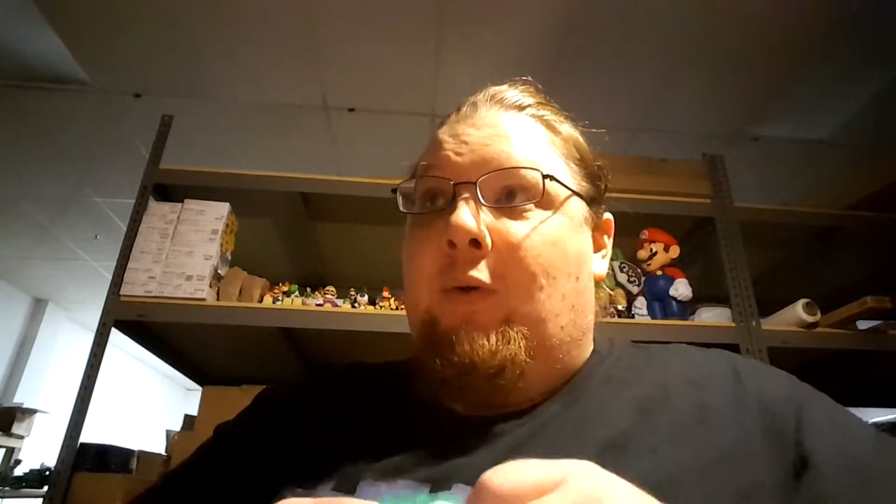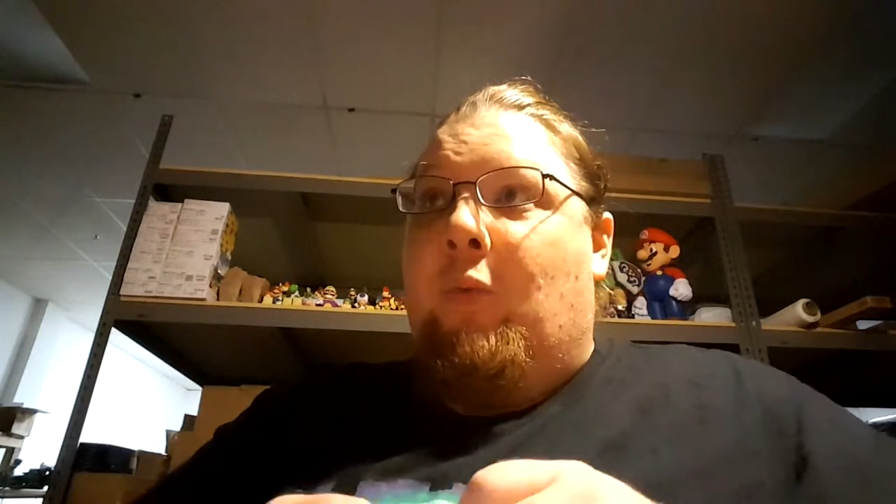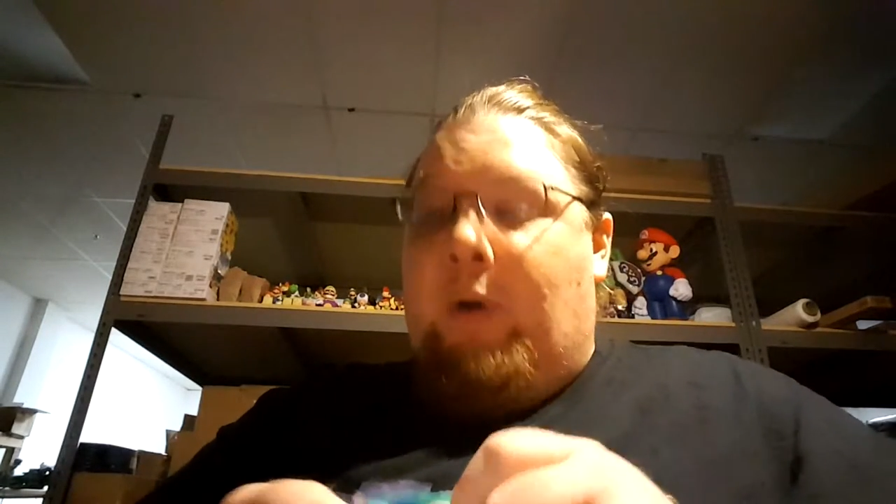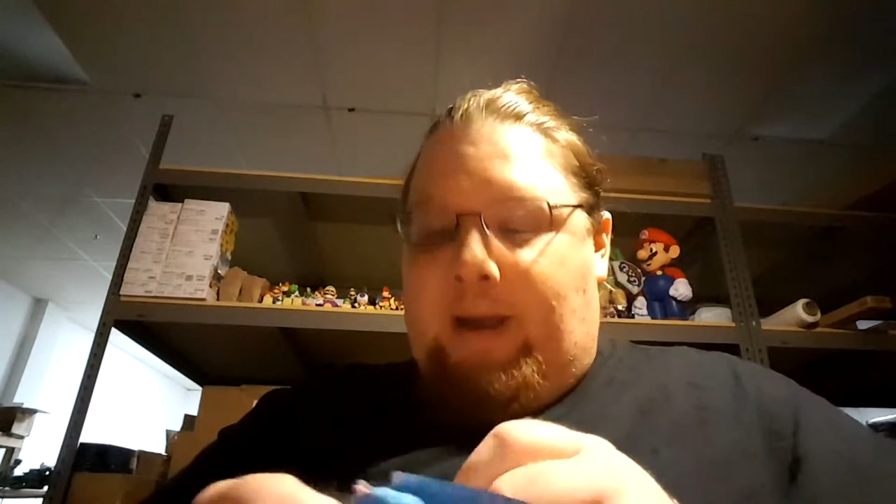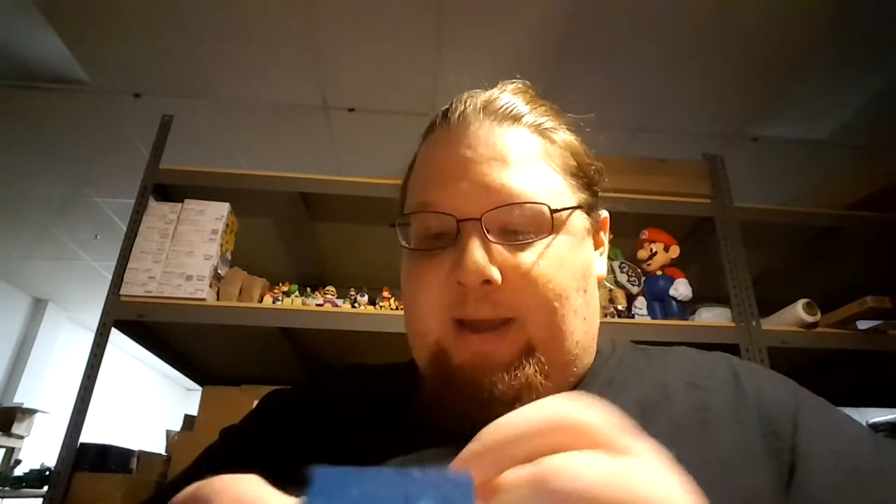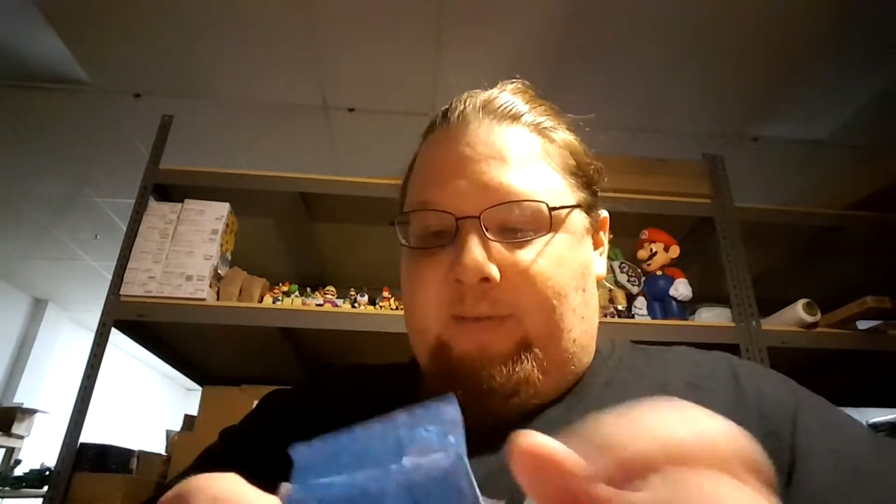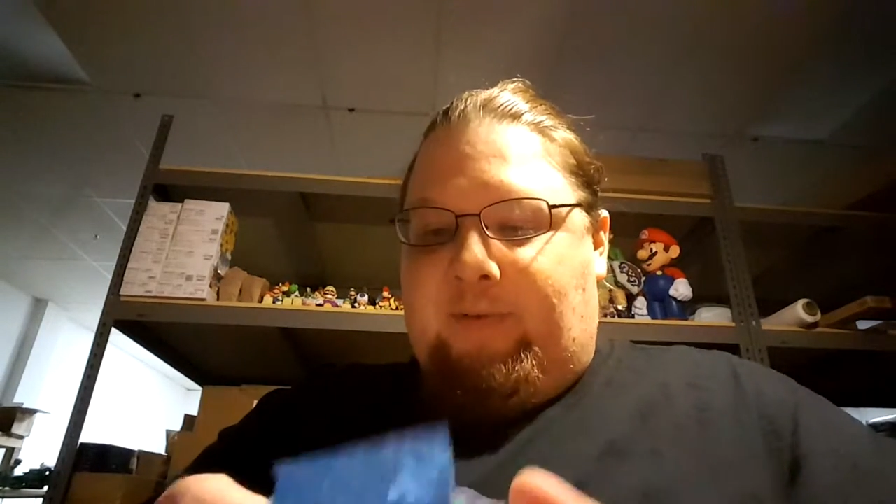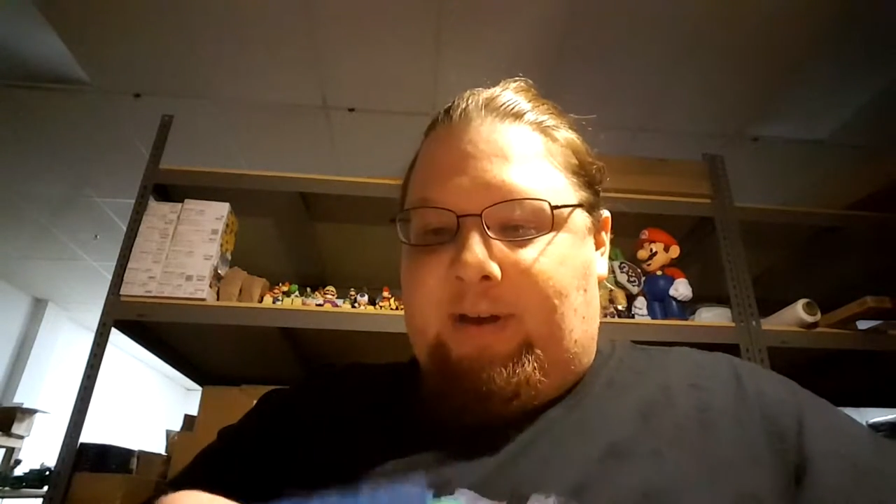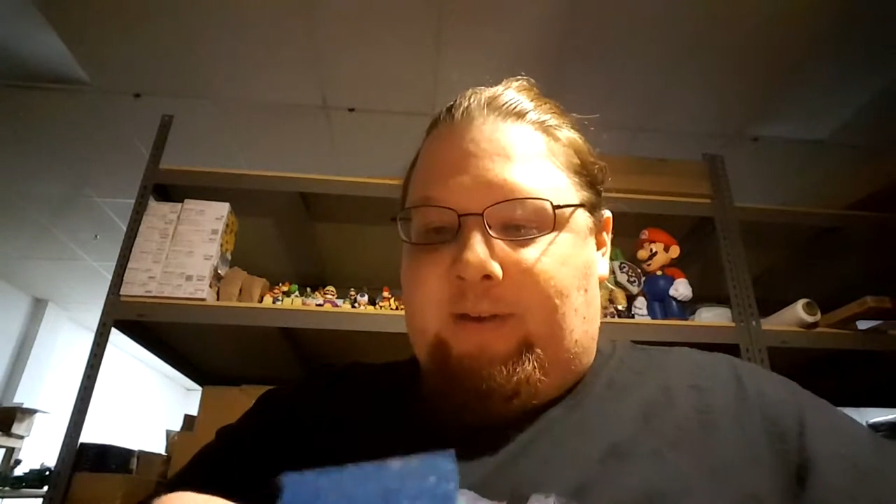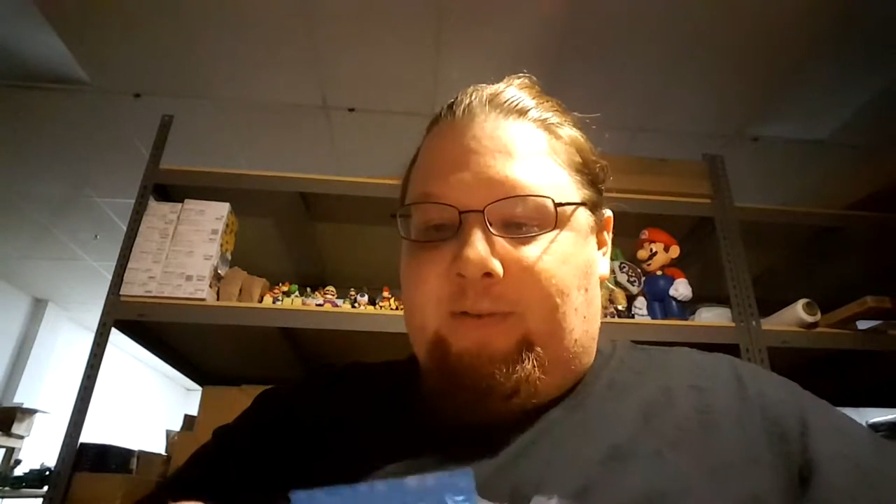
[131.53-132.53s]
Wave
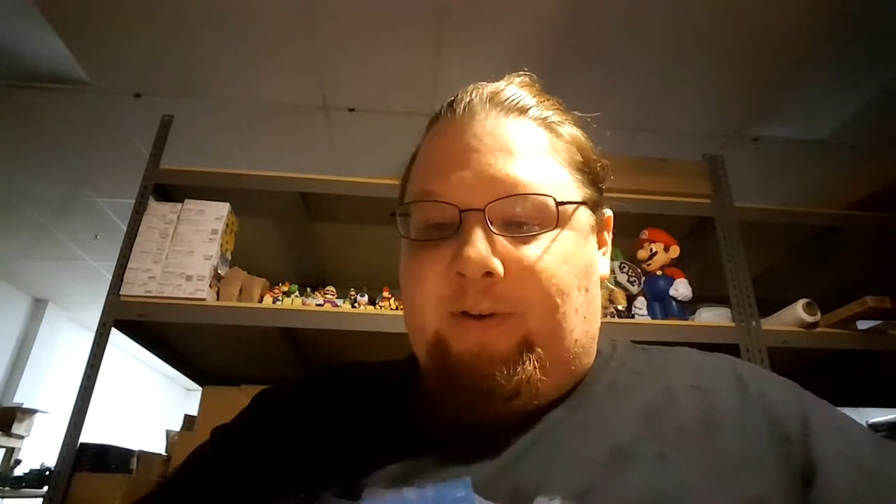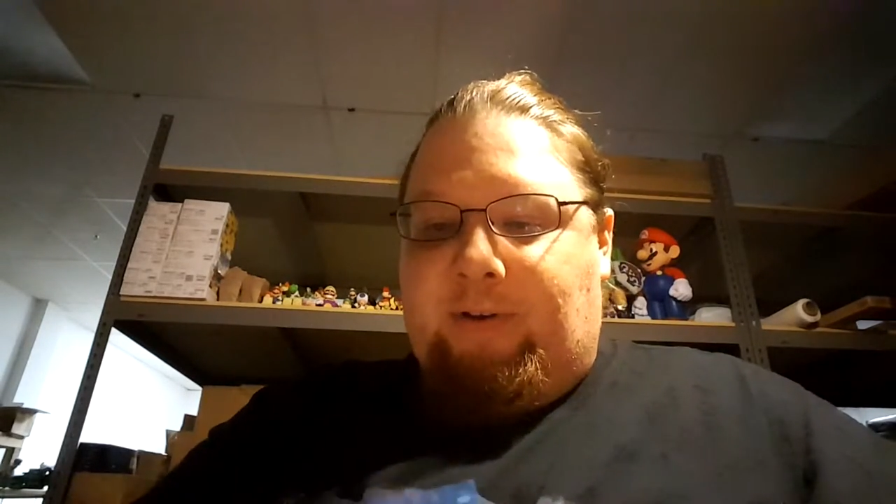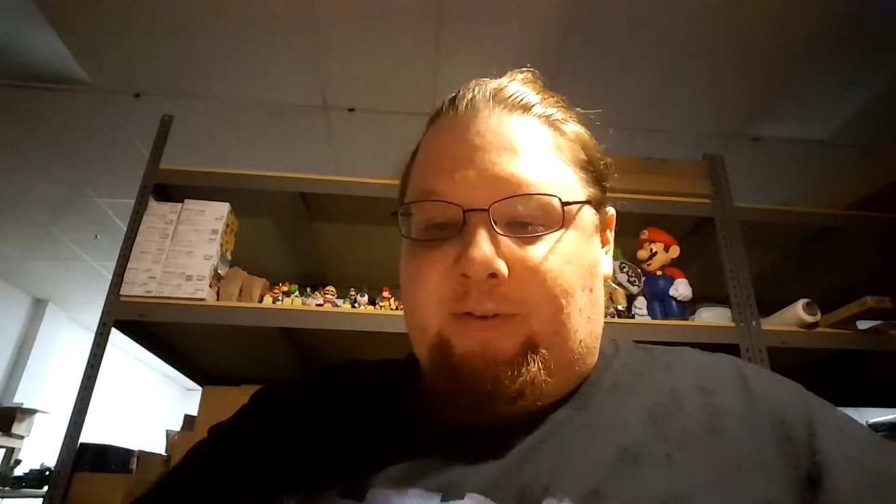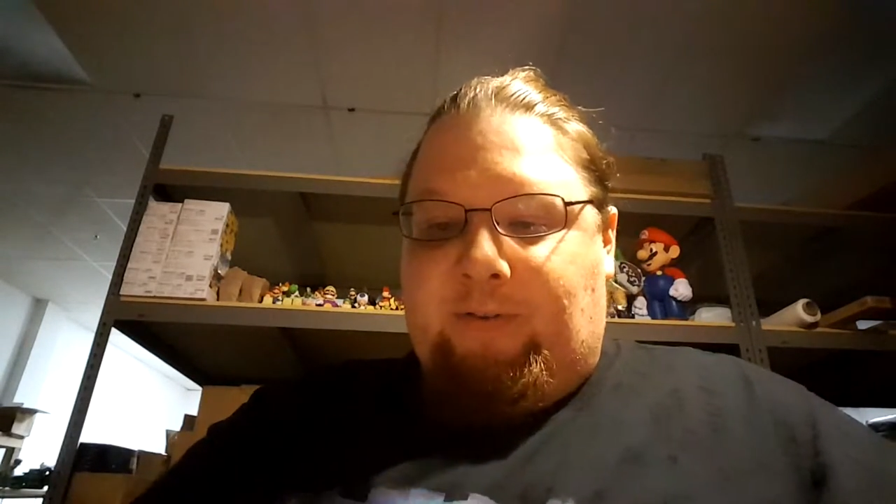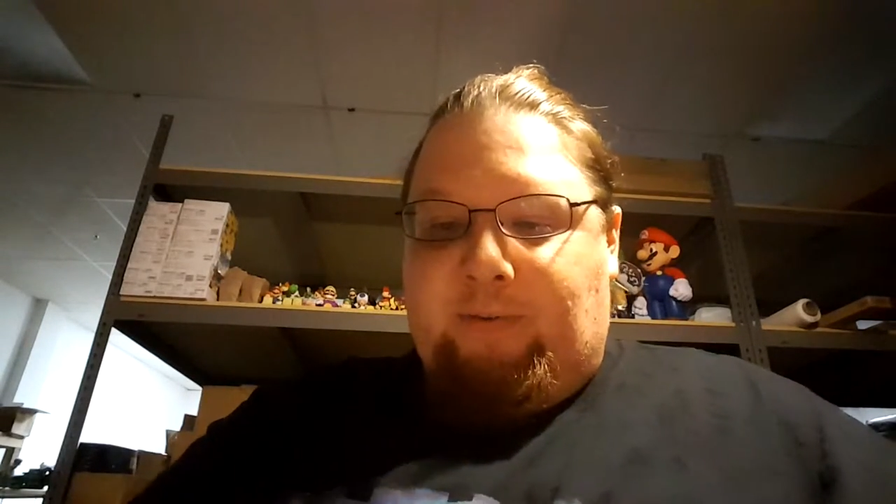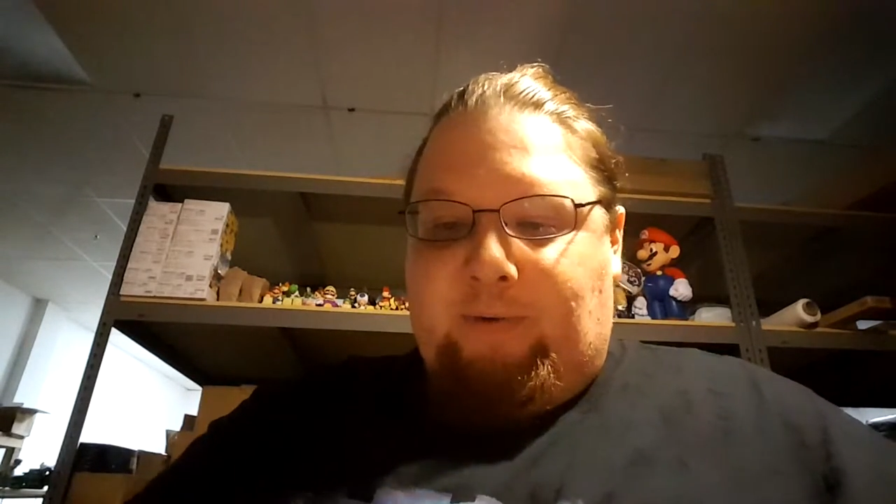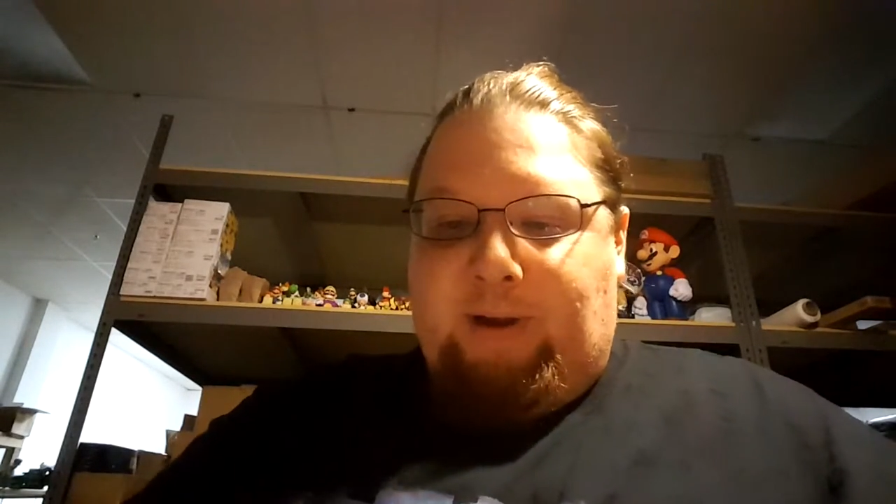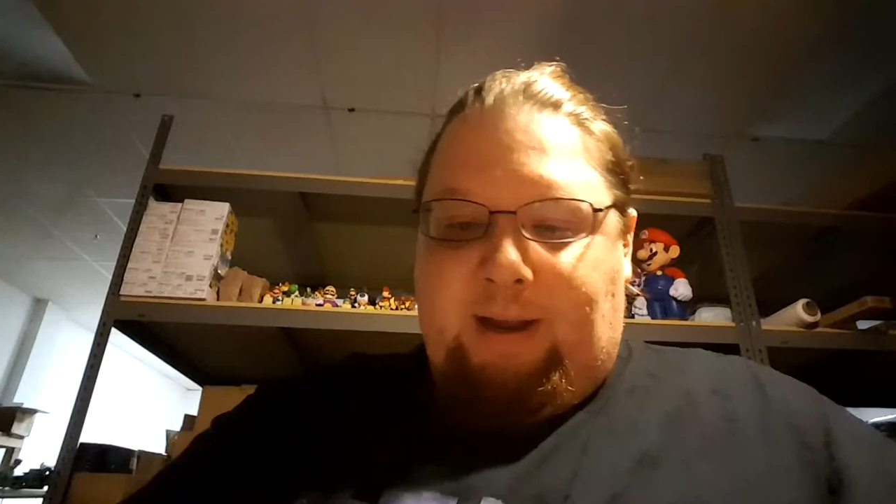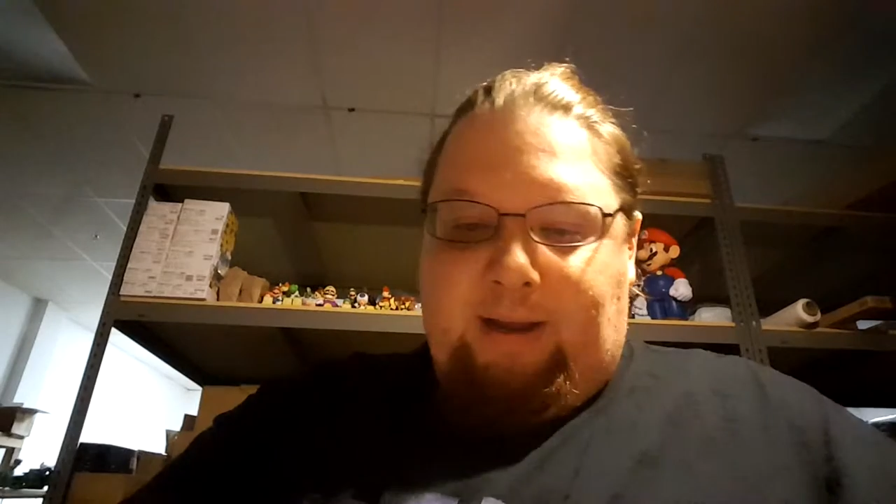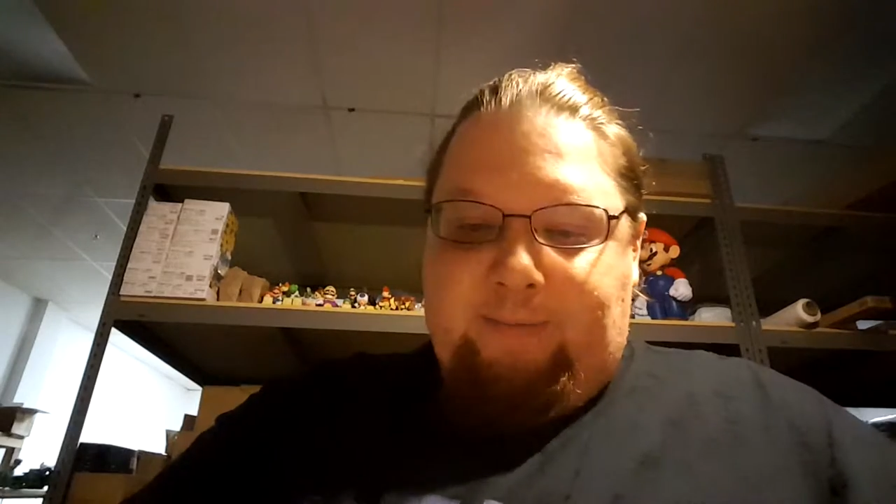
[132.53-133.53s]
uh, Series
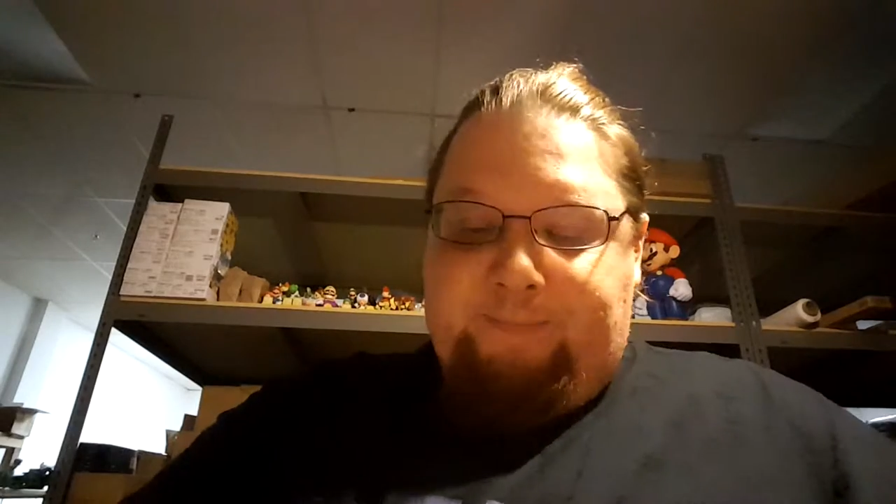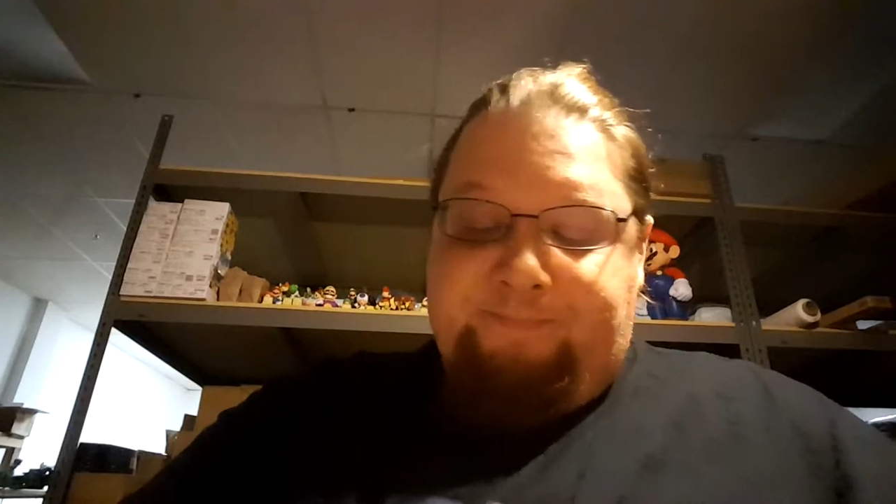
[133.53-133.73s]
3.